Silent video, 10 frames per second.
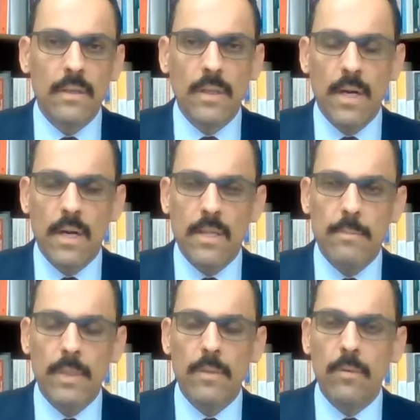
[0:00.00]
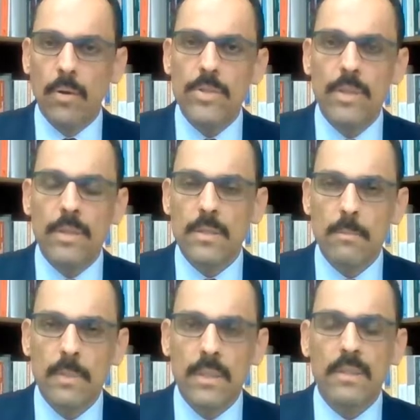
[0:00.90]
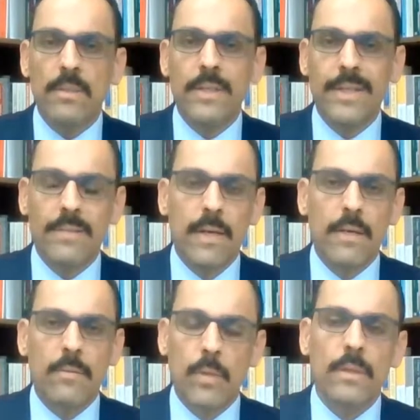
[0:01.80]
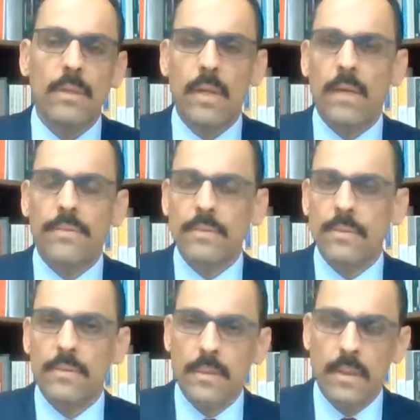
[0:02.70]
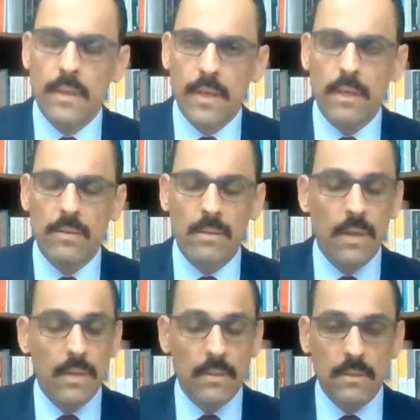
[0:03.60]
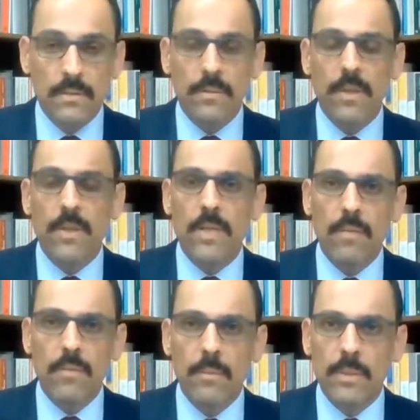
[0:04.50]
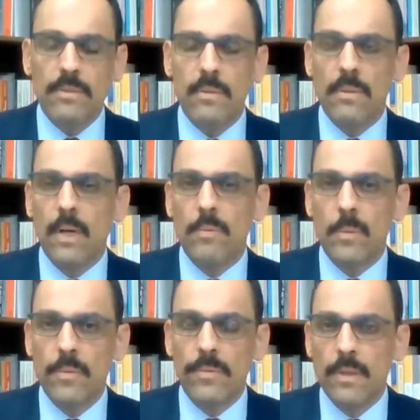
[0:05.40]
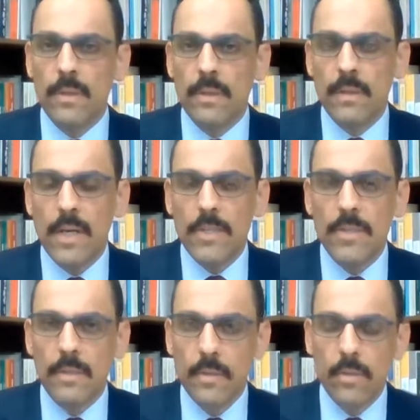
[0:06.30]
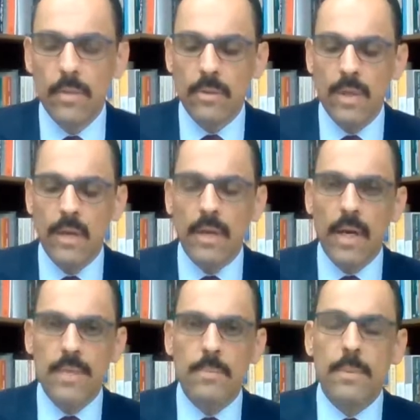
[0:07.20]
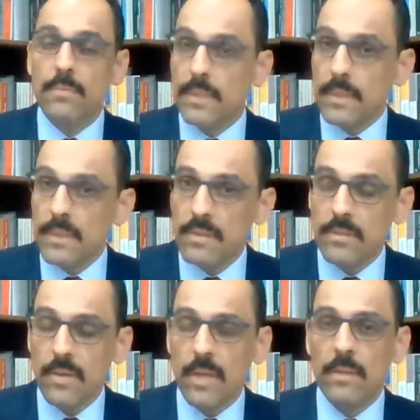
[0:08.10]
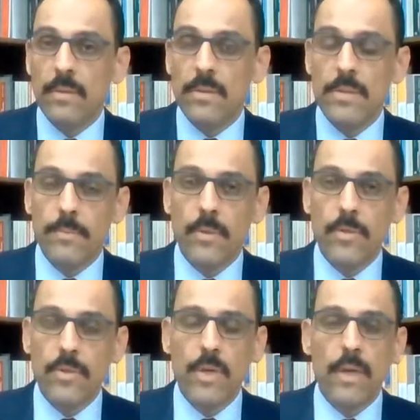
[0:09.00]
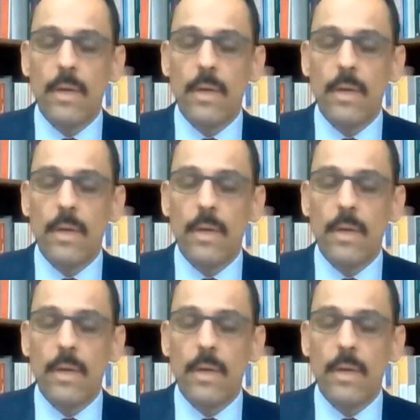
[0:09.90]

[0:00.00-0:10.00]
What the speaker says: that has been launching this military attack one after another. The Sarraj government, the government of national accord, has been very constructive in its approach,